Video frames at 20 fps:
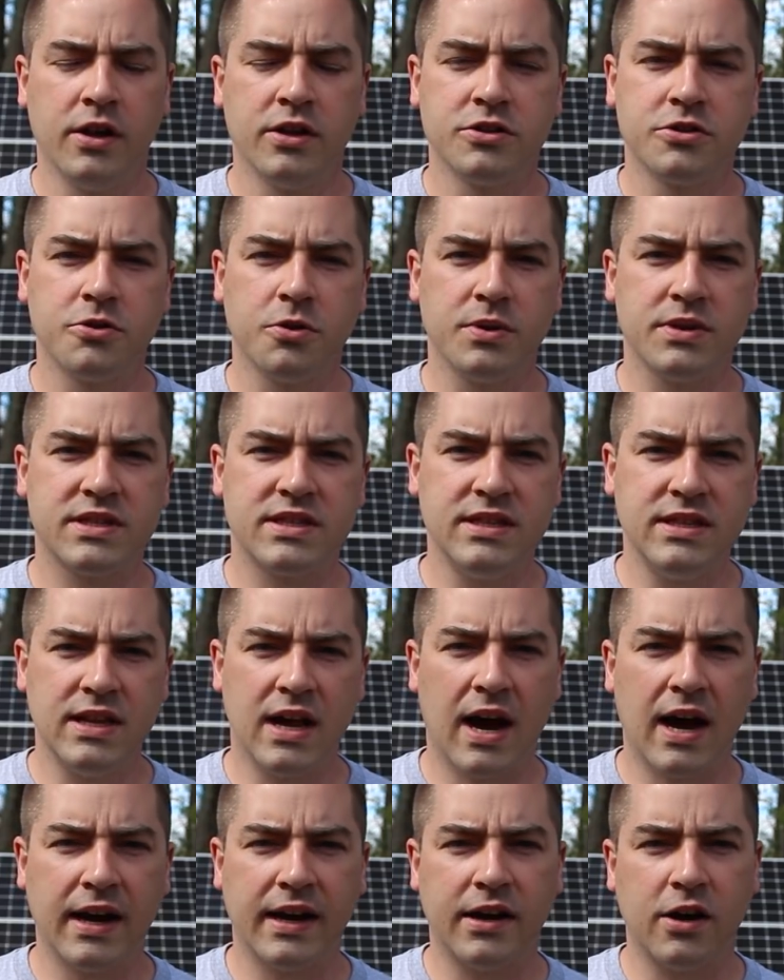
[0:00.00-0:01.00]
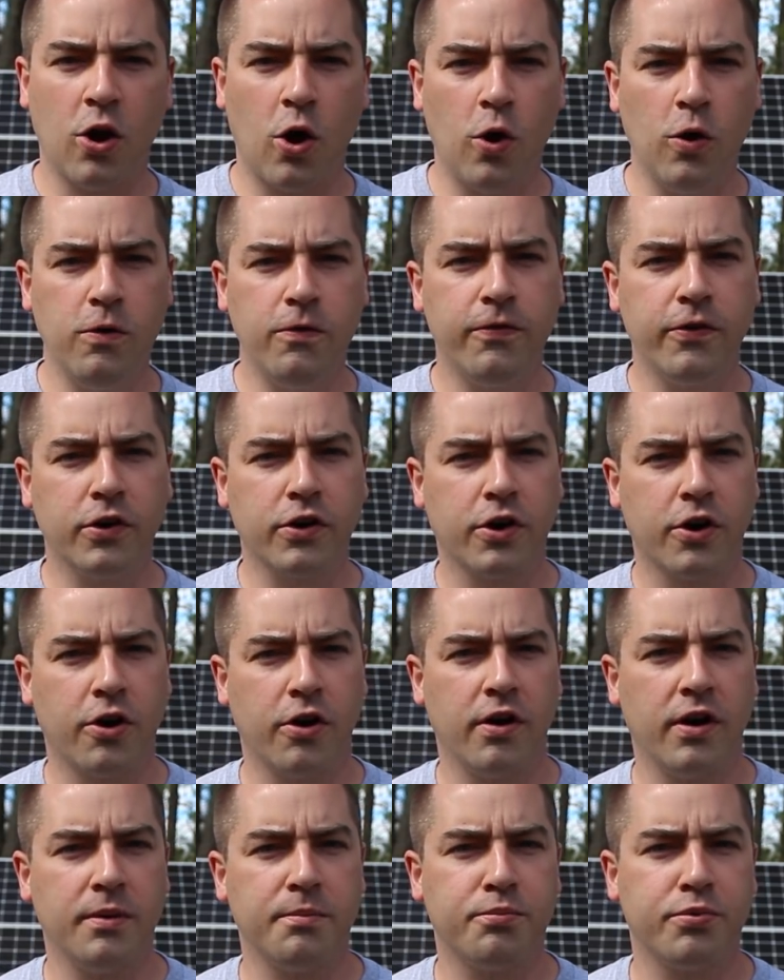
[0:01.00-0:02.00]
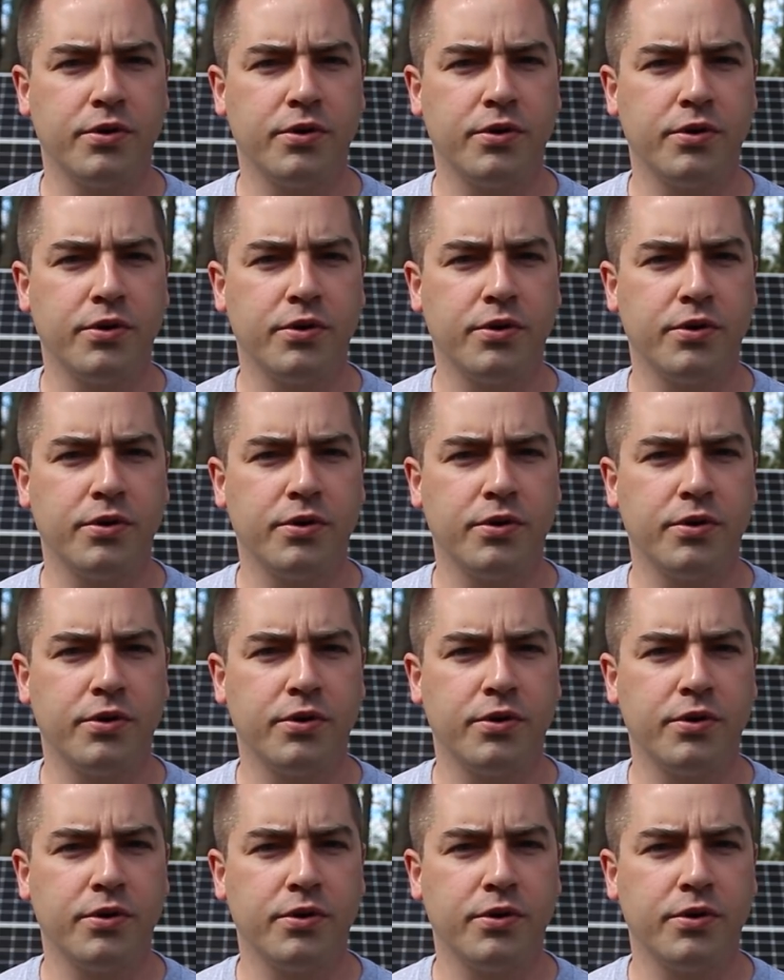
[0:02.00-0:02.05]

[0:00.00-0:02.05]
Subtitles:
So it's not an overcurrent